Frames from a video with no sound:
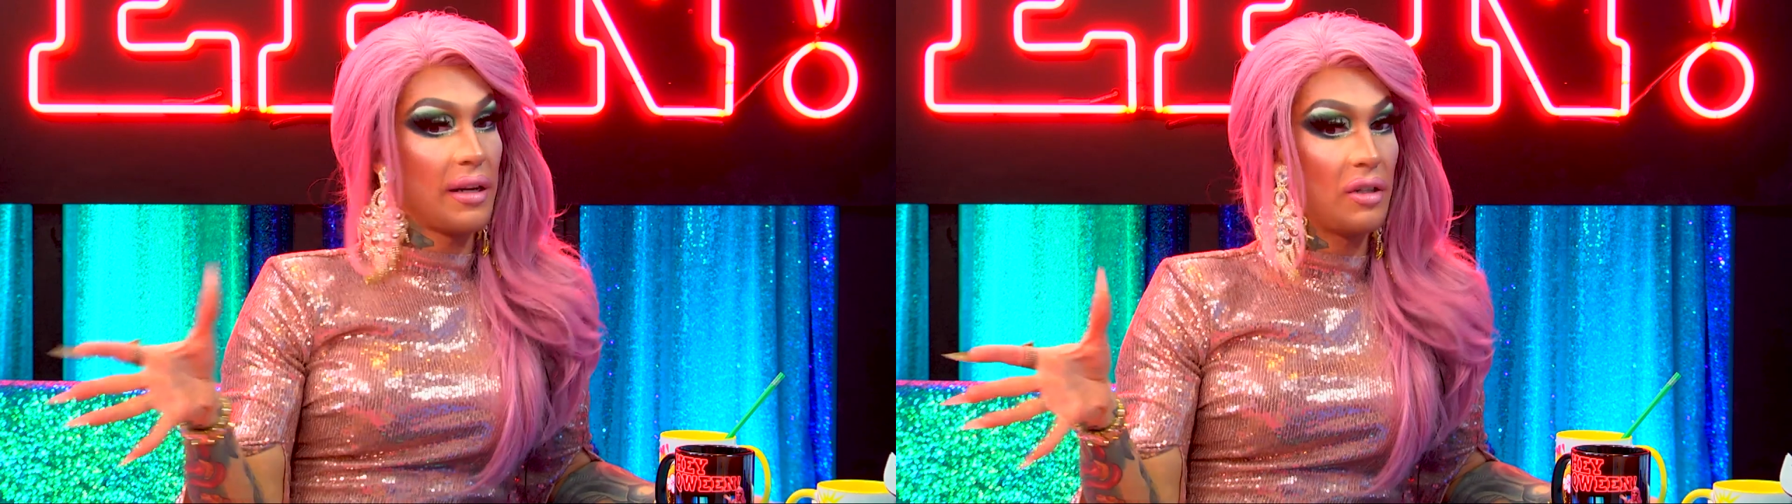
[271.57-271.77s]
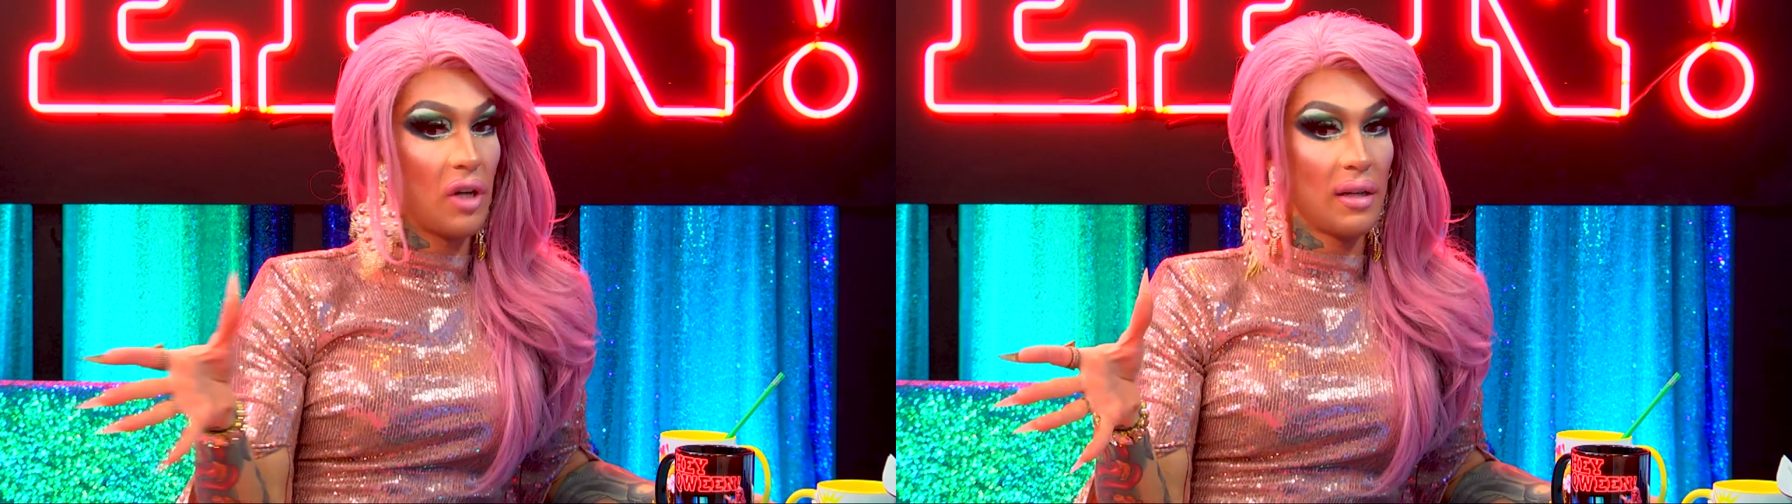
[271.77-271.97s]

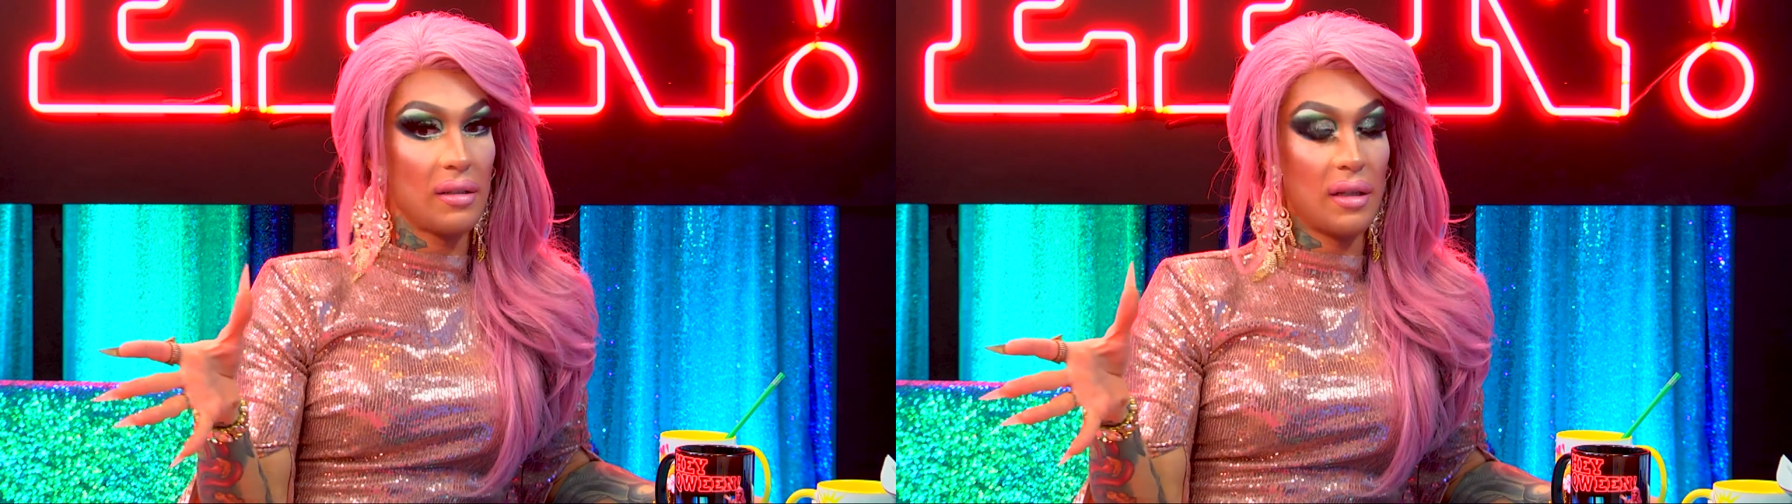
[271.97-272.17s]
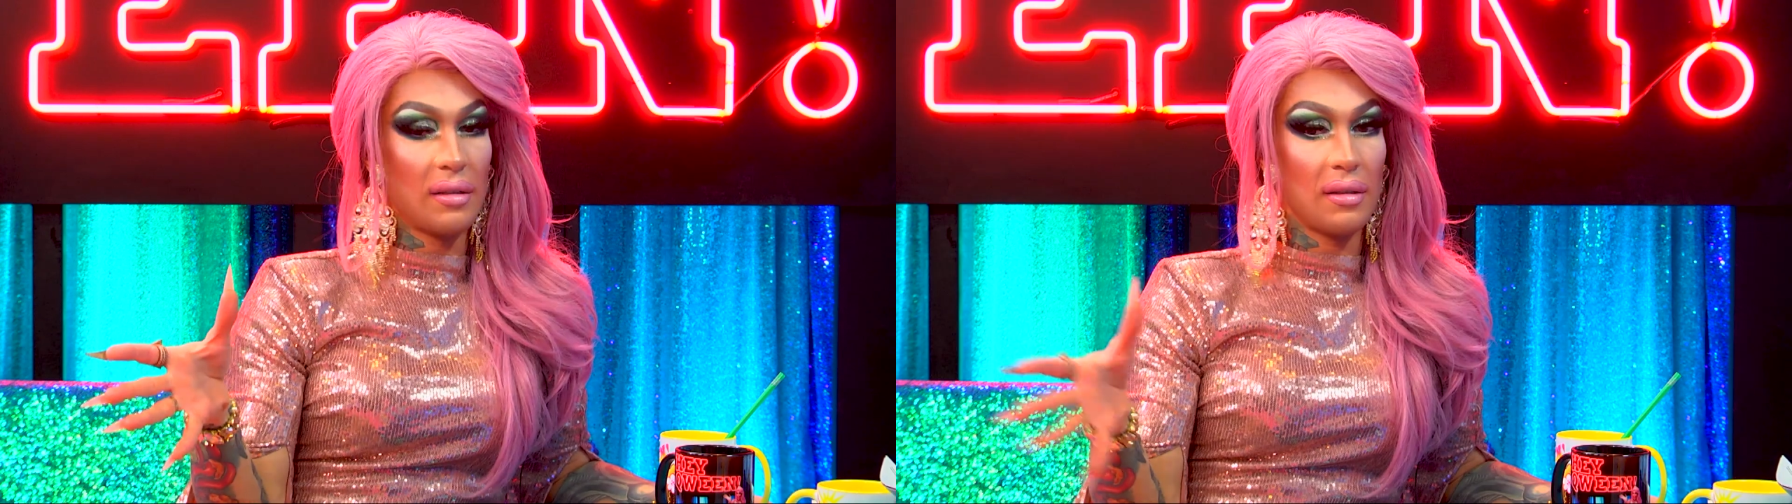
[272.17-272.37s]
any
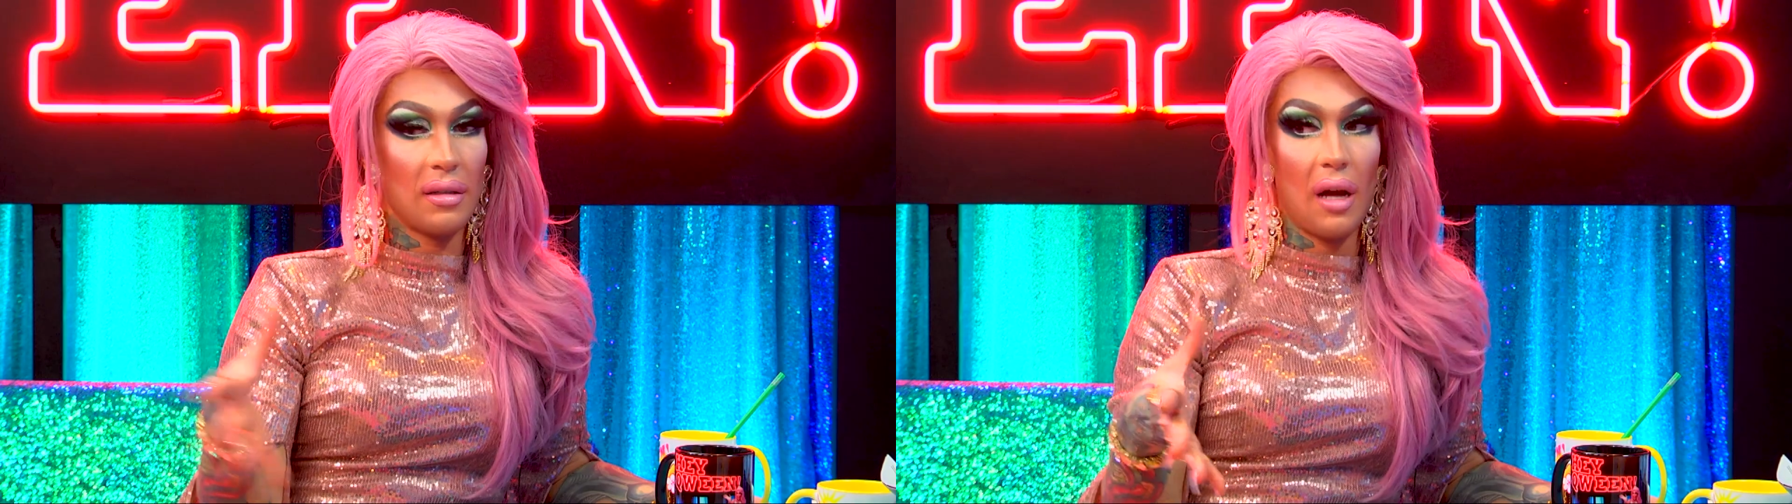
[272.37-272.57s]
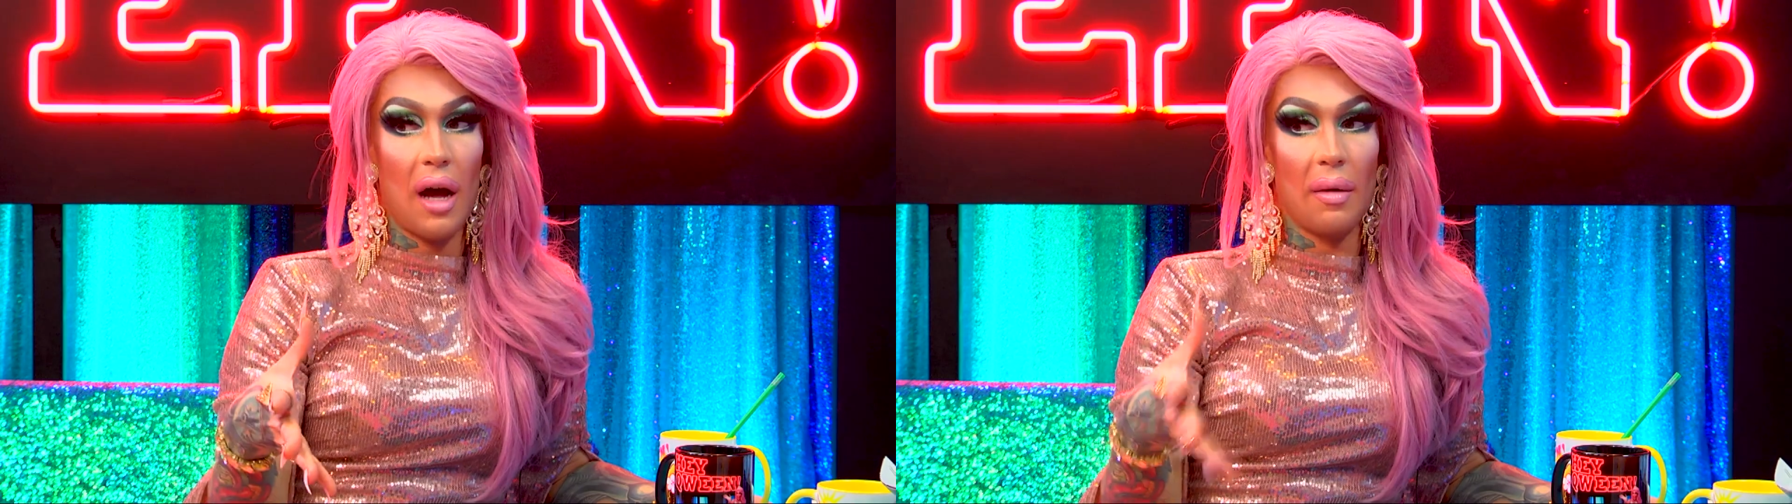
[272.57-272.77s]
justice
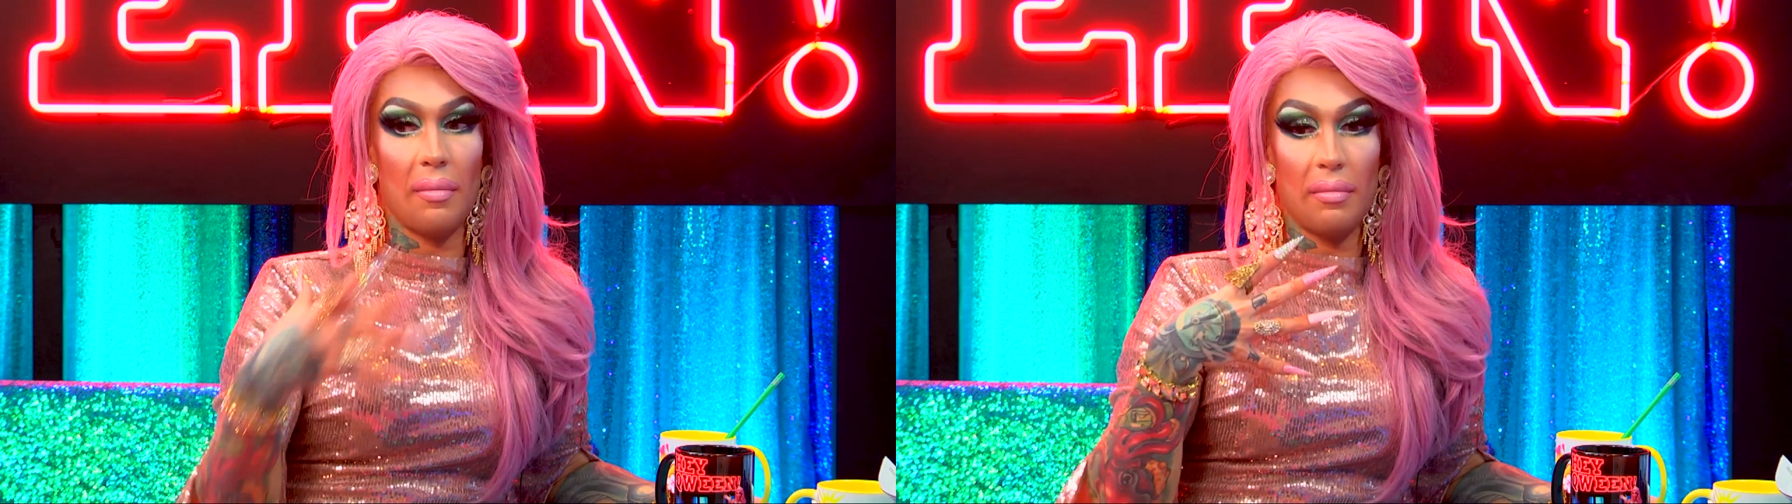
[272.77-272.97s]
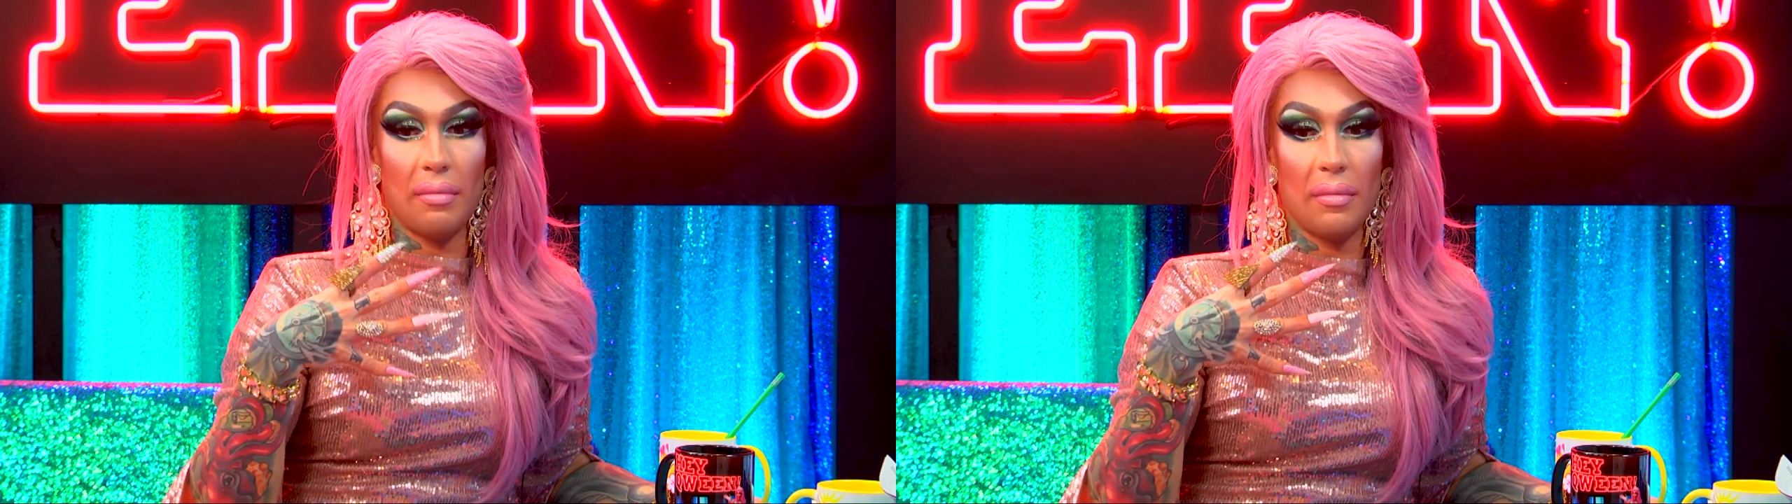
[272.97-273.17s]
to
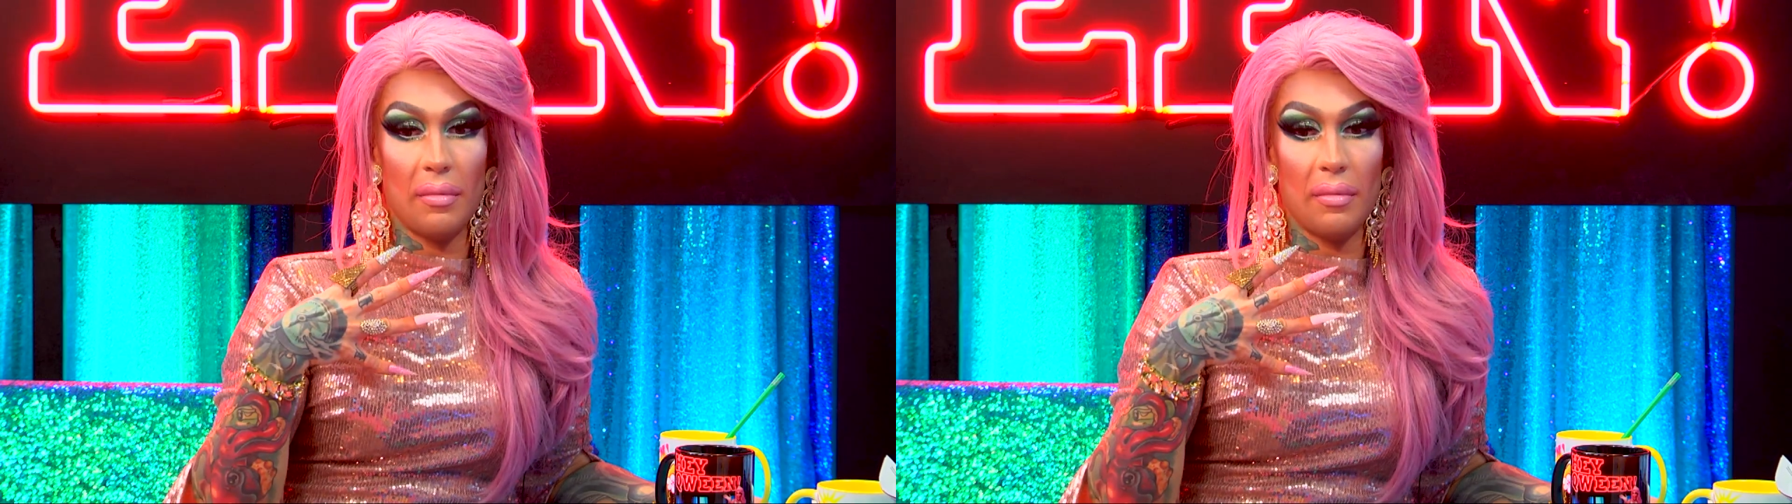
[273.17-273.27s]
not